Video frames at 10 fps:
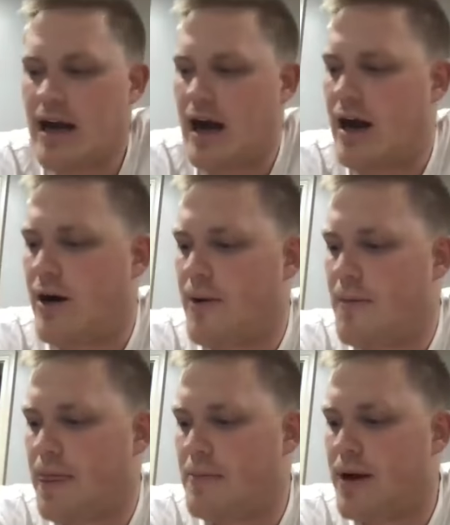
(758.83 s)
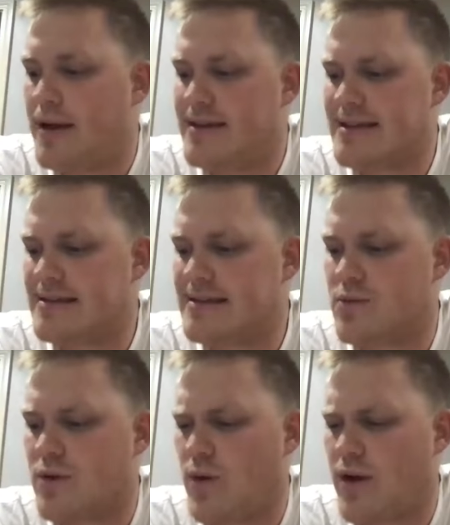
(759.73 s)
But this is,
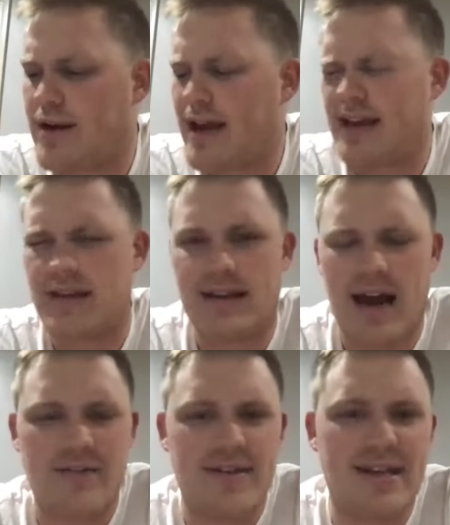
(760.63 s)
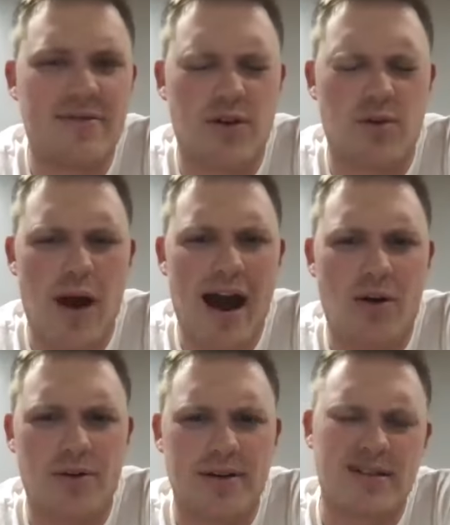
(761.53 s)
we're going to take a kind of a different
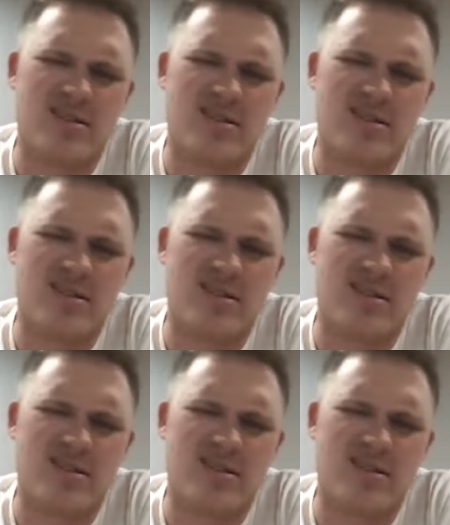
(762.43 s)
route,